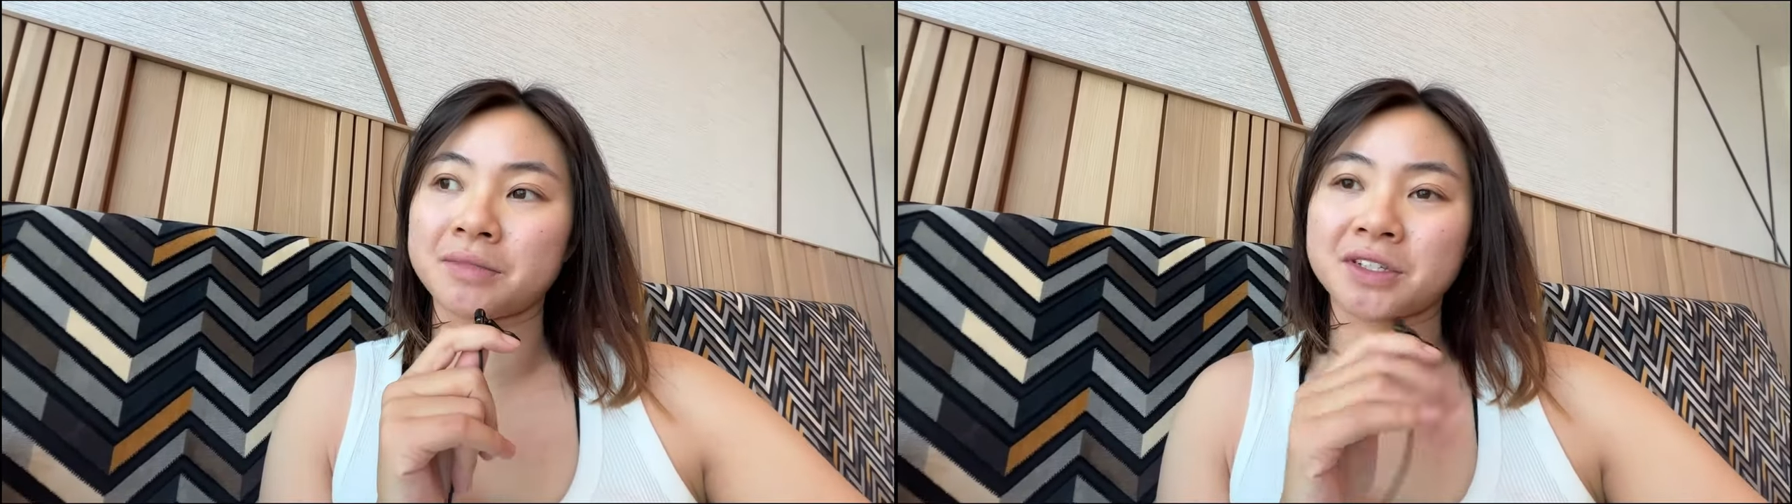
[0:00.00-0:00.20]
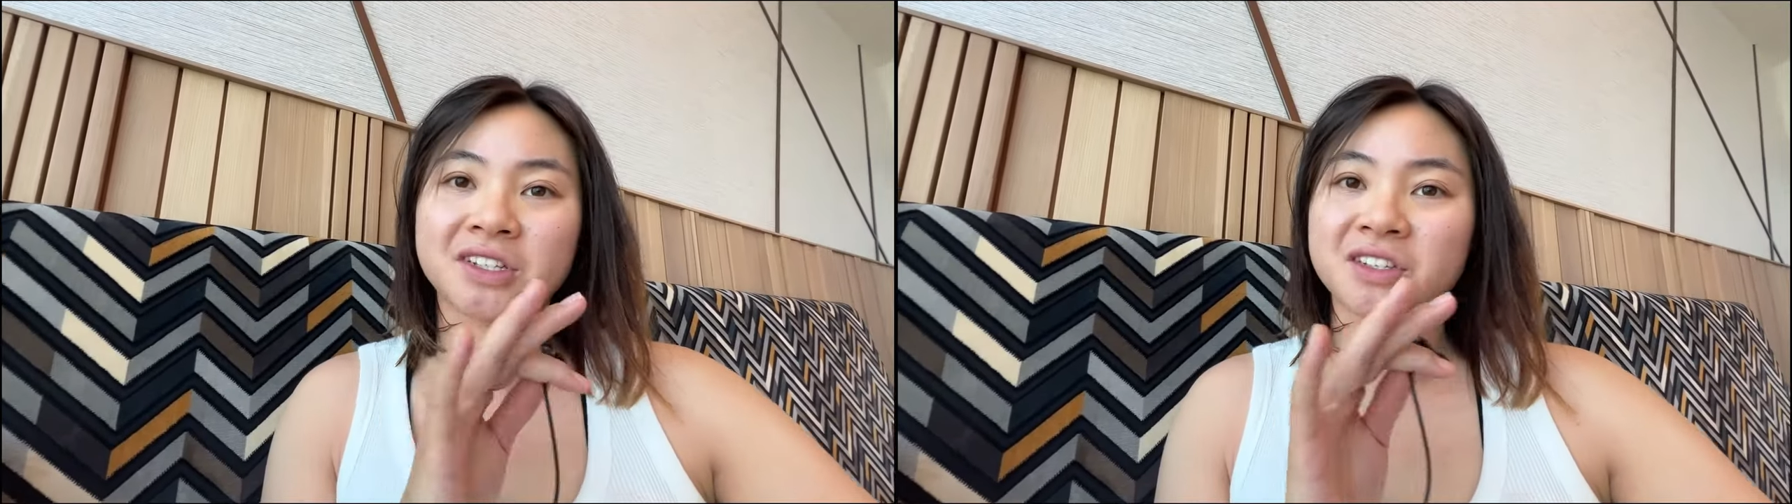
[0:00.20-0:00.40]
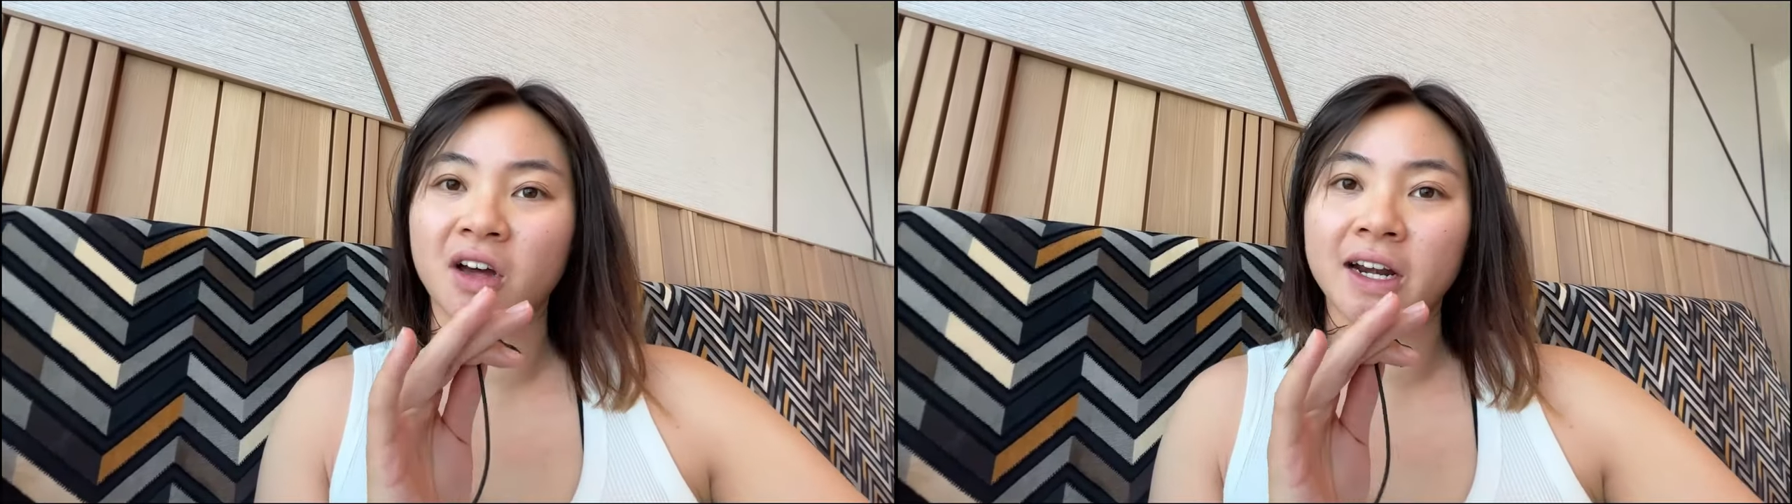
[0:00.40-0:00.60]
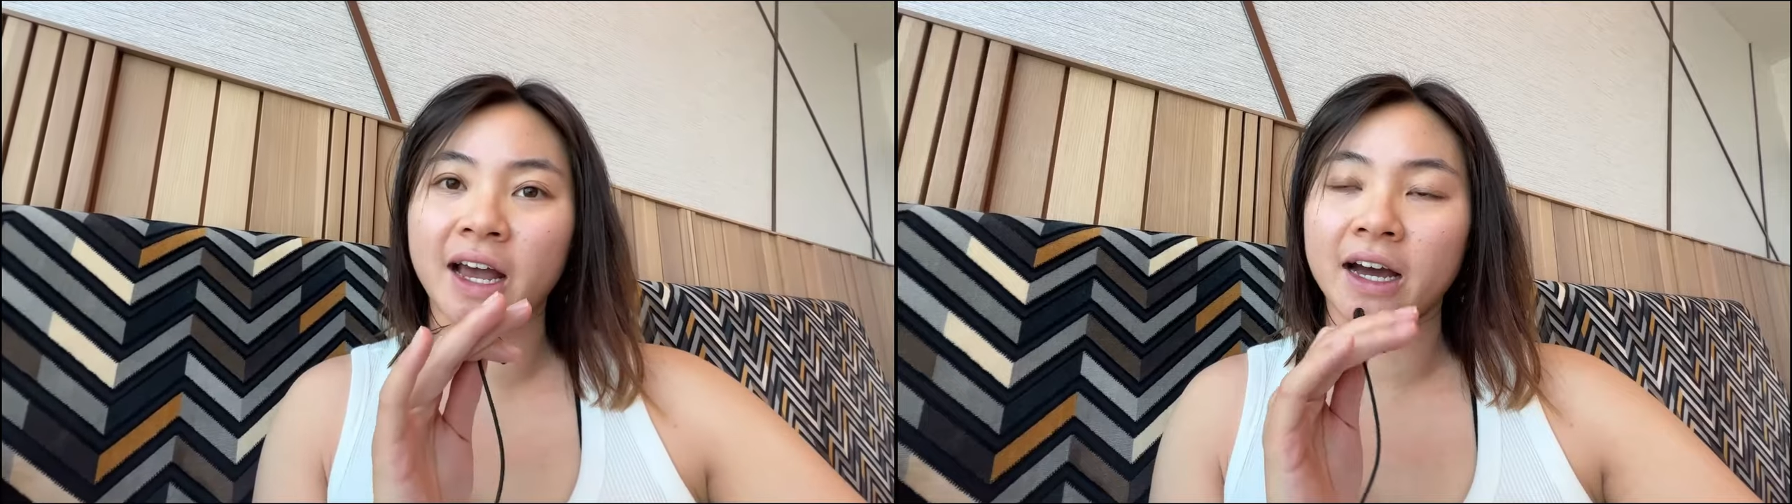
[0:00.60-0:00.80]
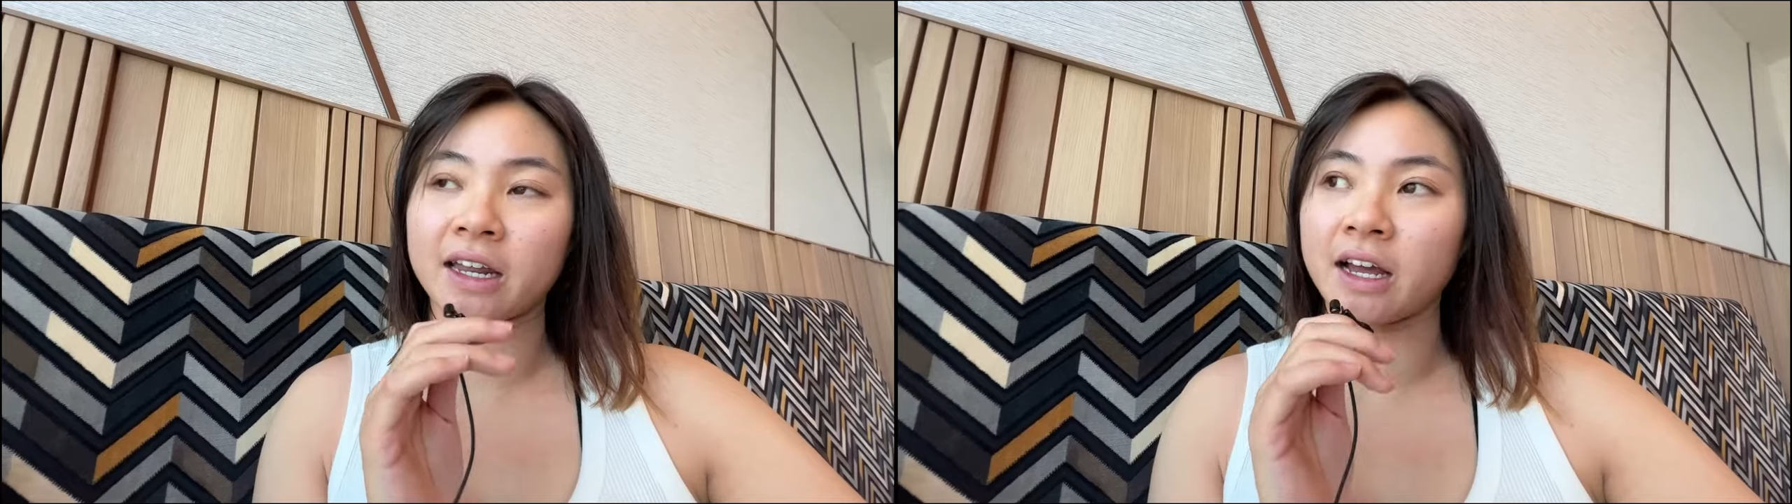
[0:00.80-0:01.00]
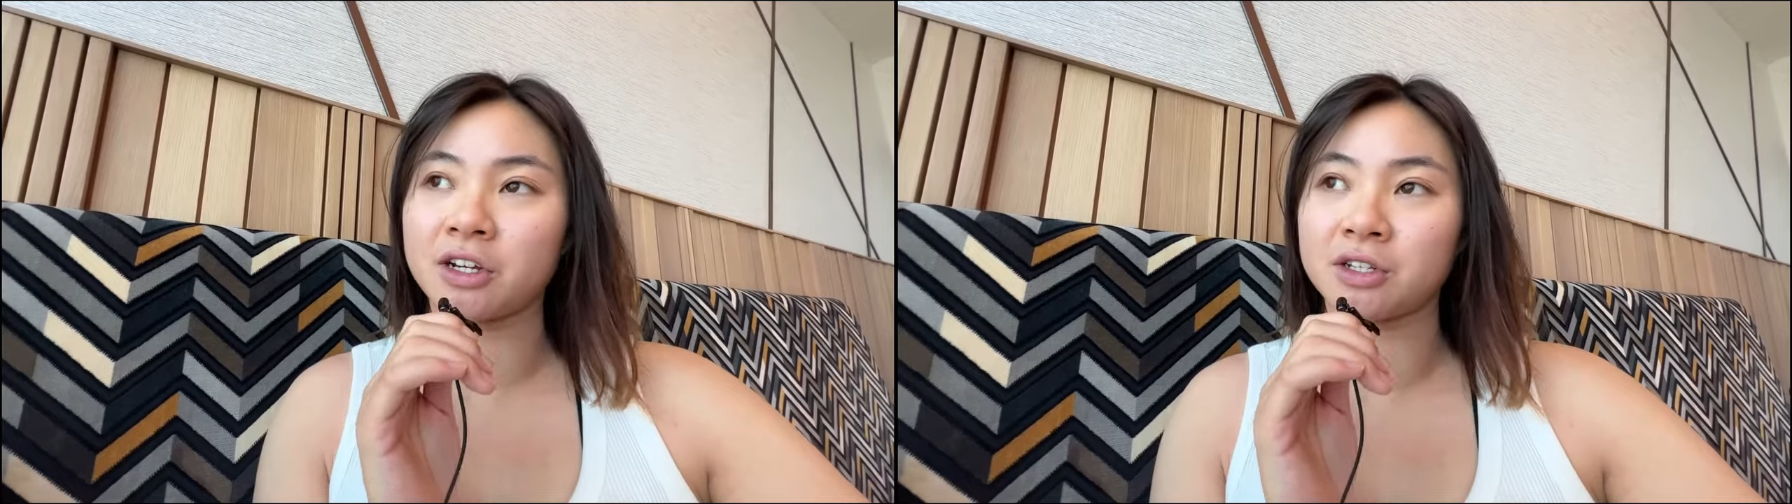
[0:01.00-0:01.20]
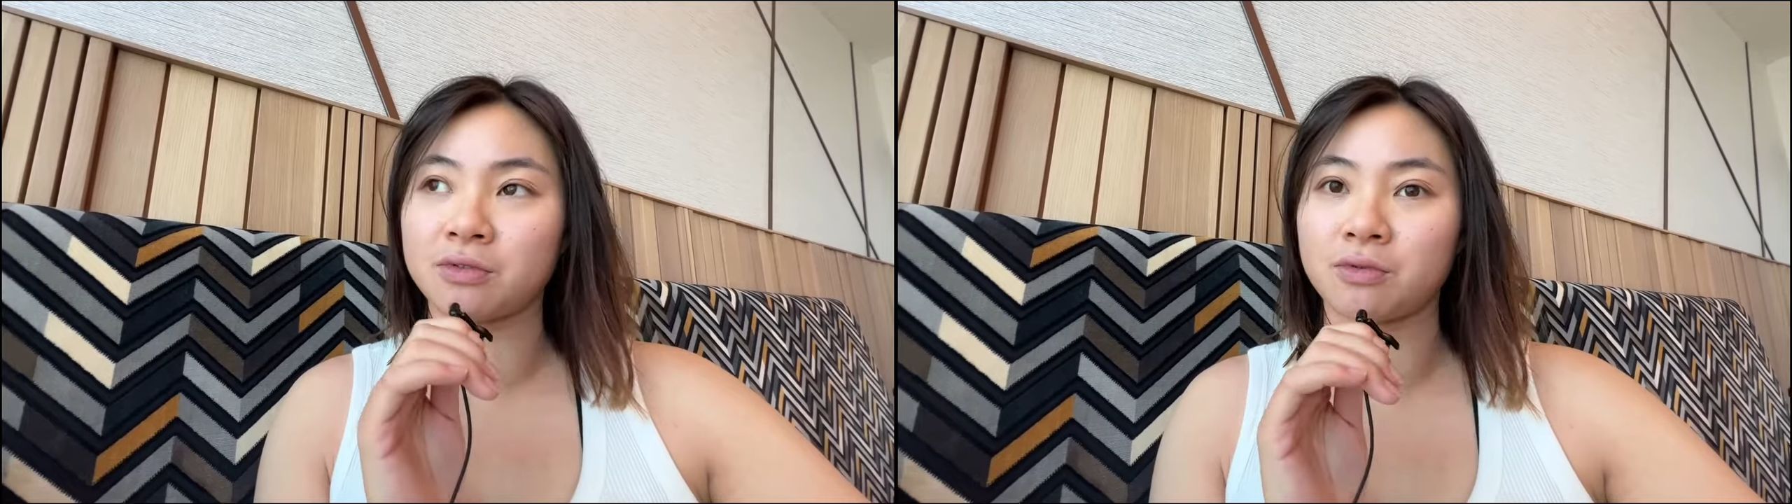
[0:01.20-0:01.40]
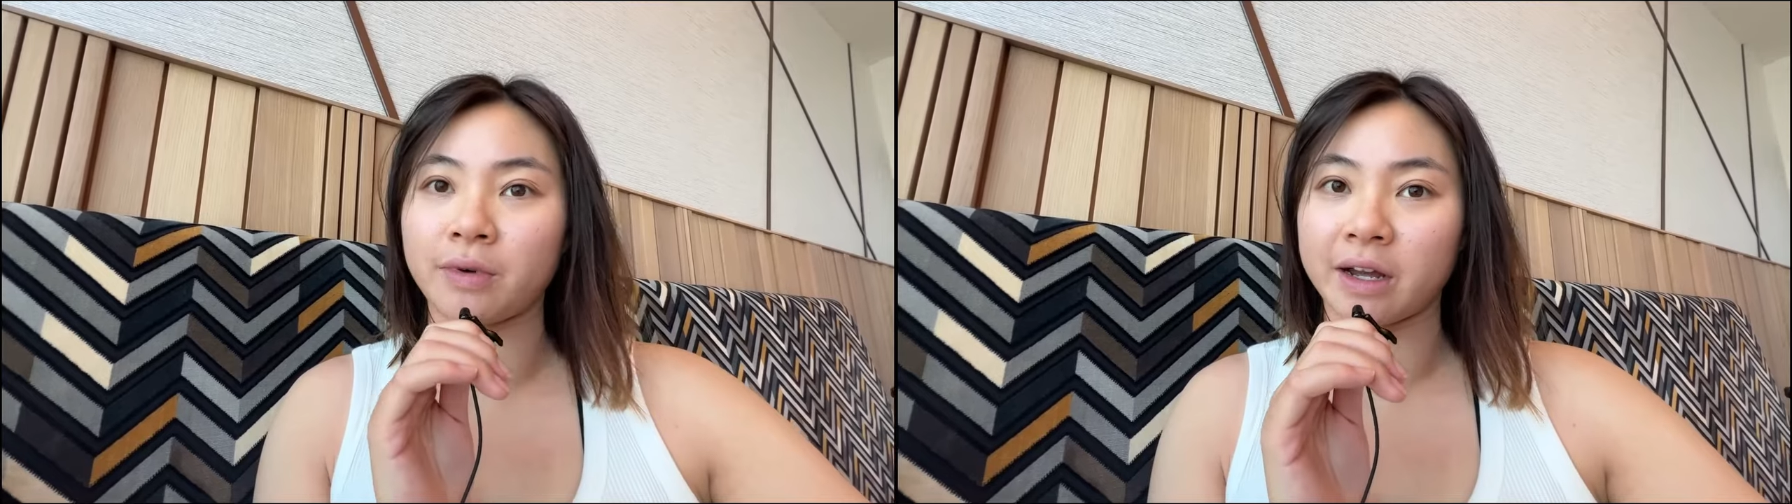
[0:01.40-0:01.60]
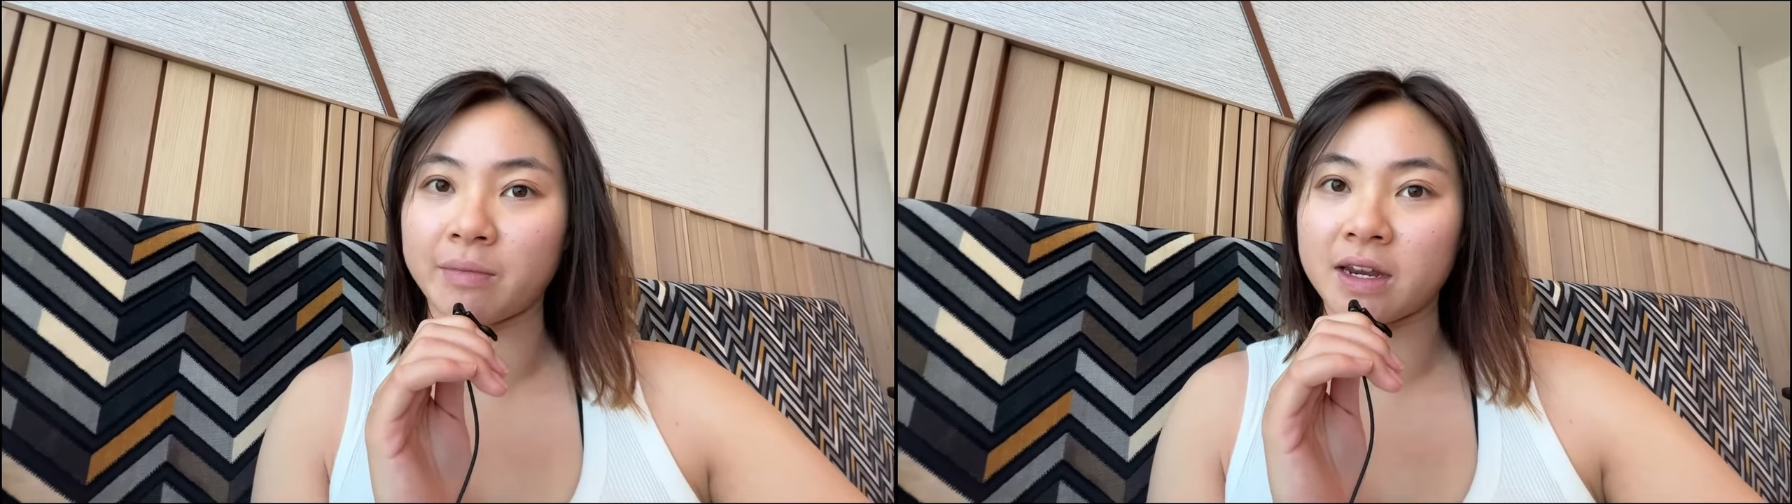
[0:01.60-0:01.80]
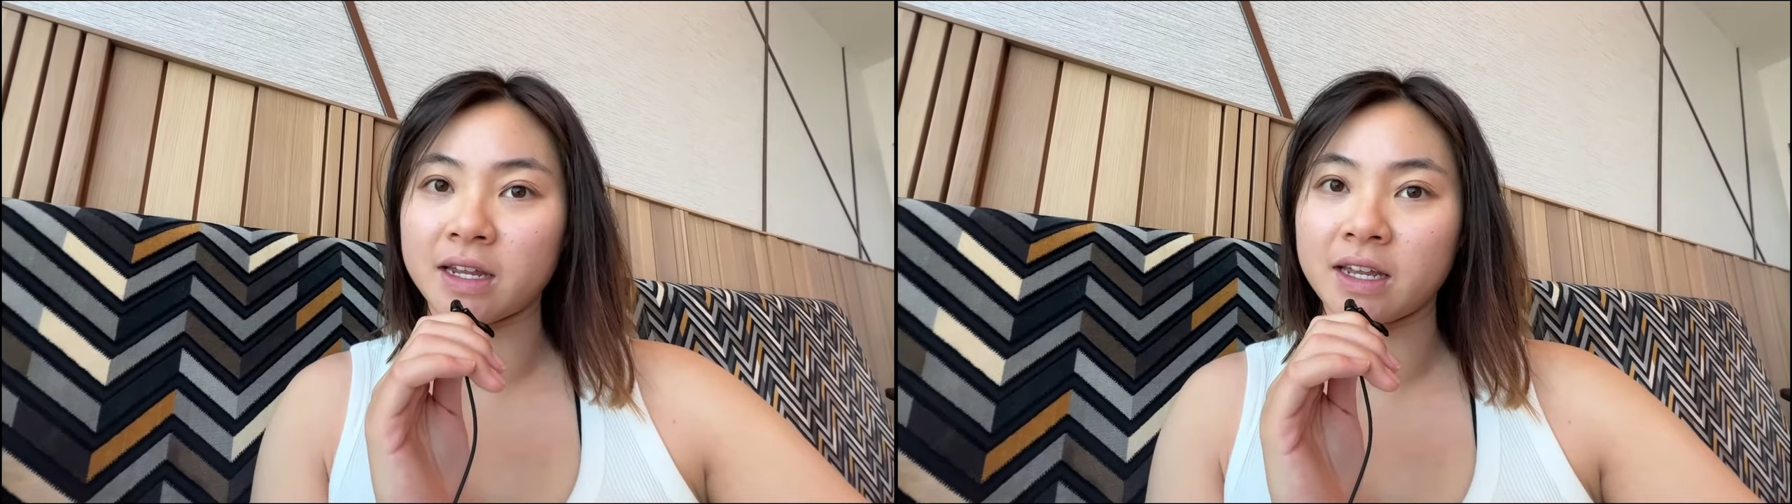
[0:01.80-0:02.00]
this is not an ad, I just
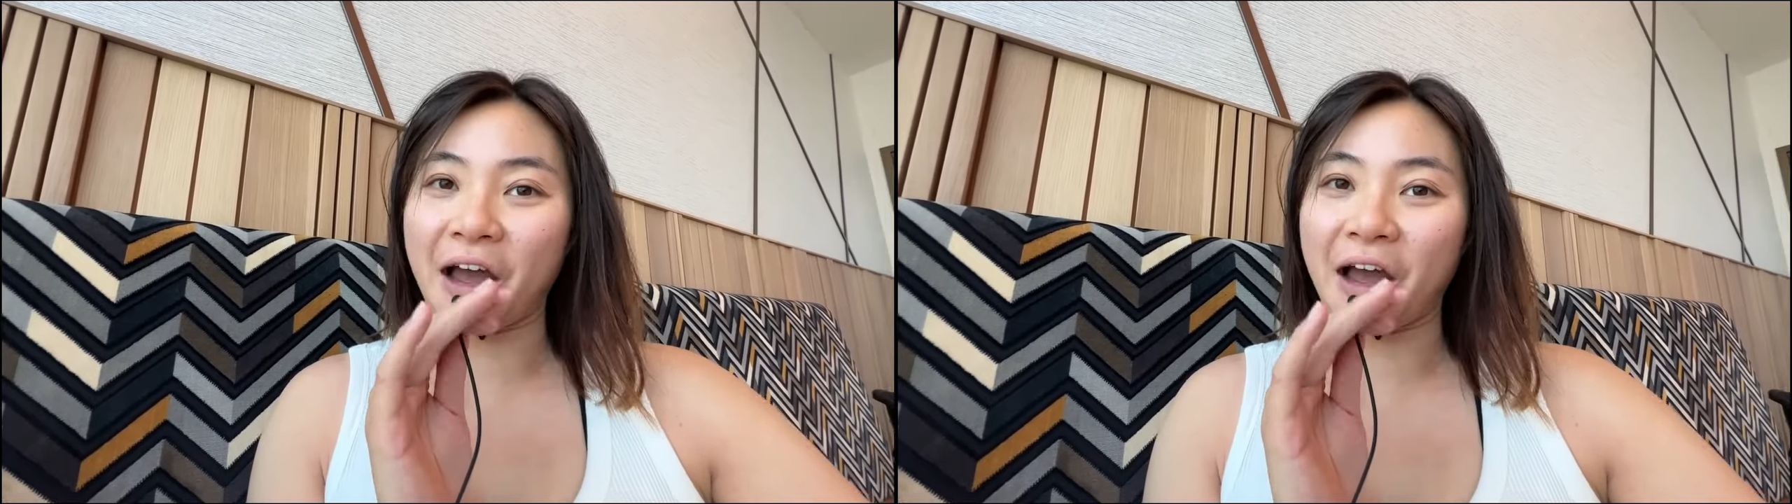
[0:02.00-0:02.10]
recommend it.